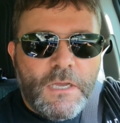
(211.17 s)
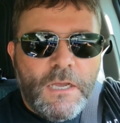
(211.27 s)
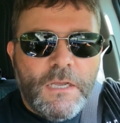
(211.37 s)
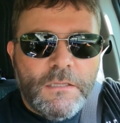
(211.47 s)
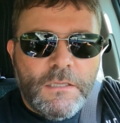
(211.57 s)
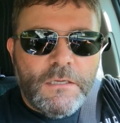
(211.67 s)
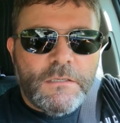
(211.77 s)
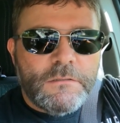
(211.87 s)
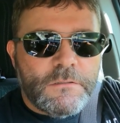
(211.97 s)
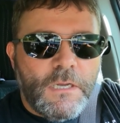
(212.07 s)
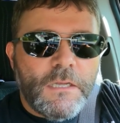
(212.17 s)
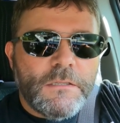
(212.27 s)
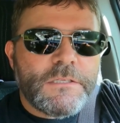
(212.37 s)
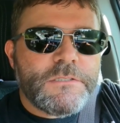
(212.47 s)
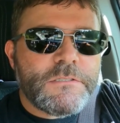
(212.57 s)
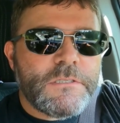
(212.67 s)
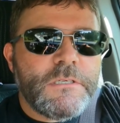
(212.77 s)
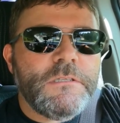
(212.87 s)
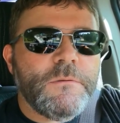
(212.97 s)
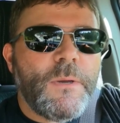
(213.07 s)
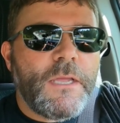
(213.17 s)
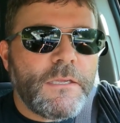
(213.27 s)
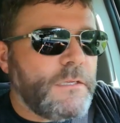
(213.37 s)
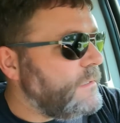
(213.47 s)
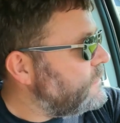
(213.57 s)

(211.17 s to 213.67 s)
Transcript: I'll let you see the bike,